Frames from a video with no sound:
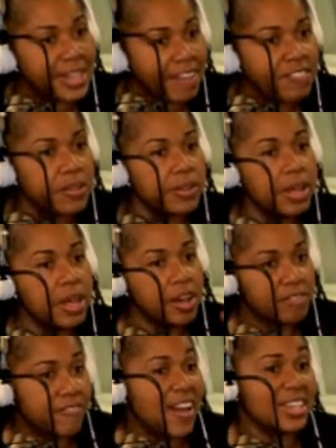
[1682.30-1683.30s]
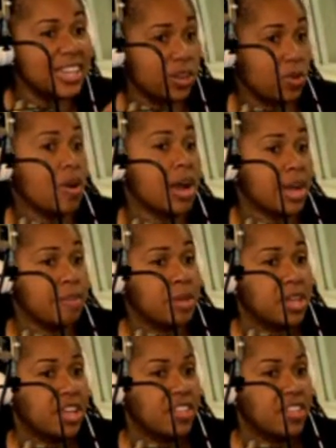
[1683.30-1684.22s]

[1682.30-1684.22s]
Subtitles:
level of violent crime